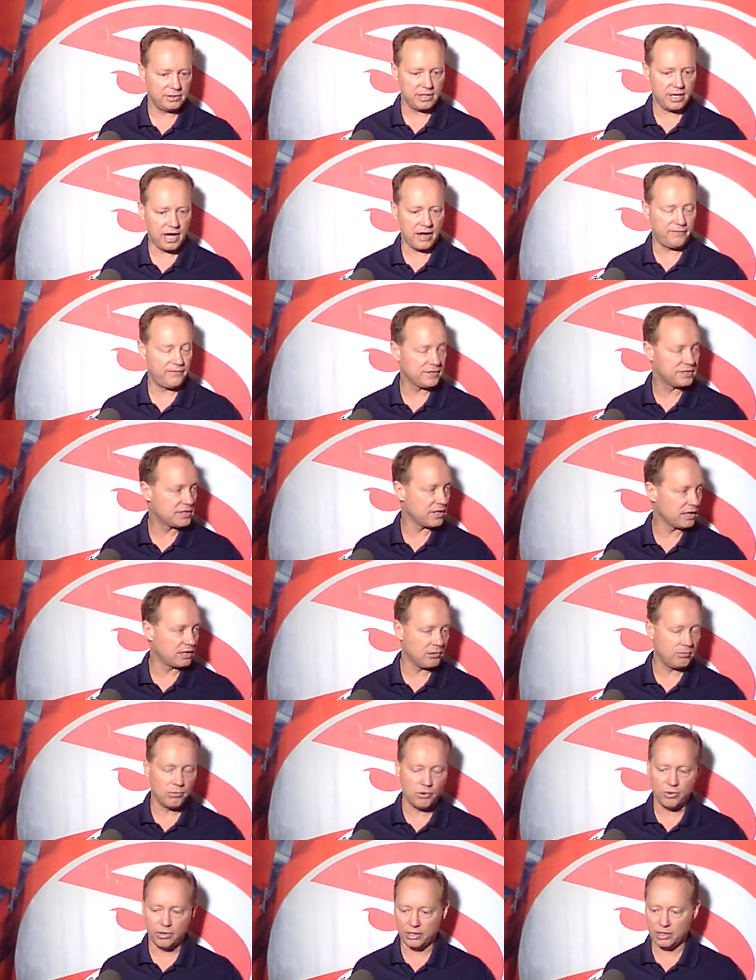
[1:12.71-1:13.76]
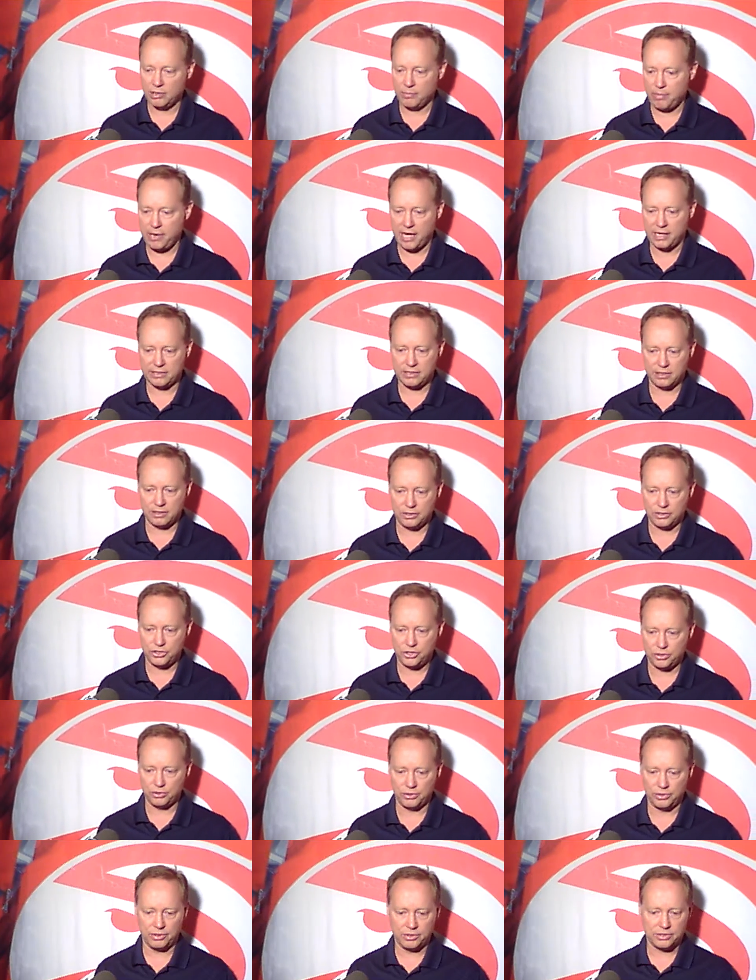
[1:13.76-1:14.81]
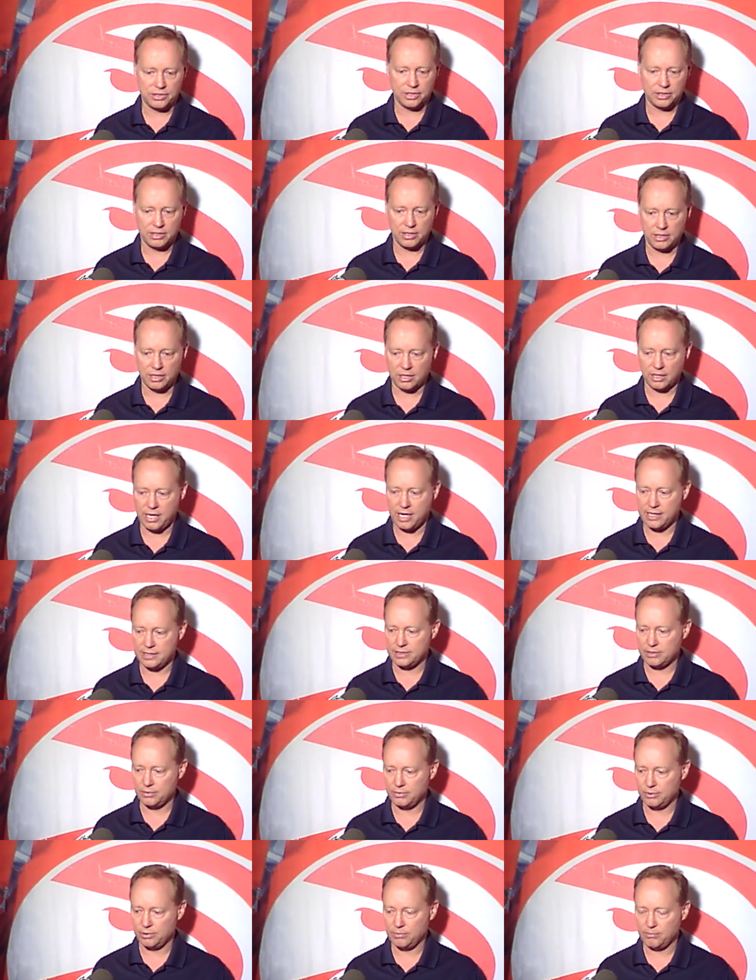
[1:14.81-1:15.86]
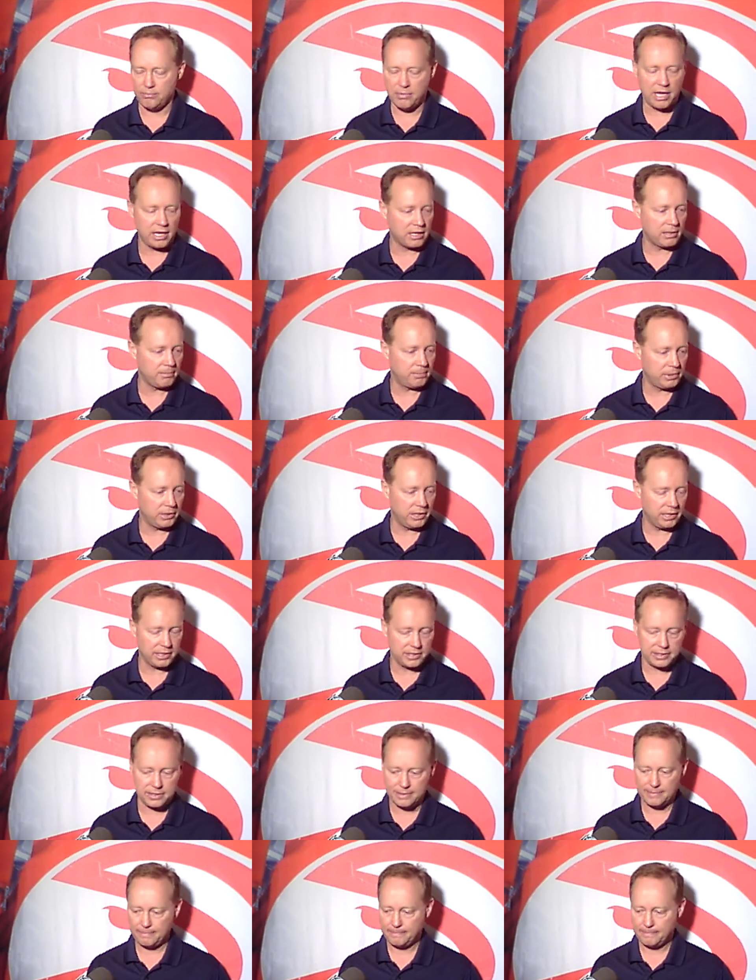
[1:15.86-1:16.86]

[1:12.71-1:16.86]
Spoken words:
half a second more to get back to their shooters and to their guys that were making plays.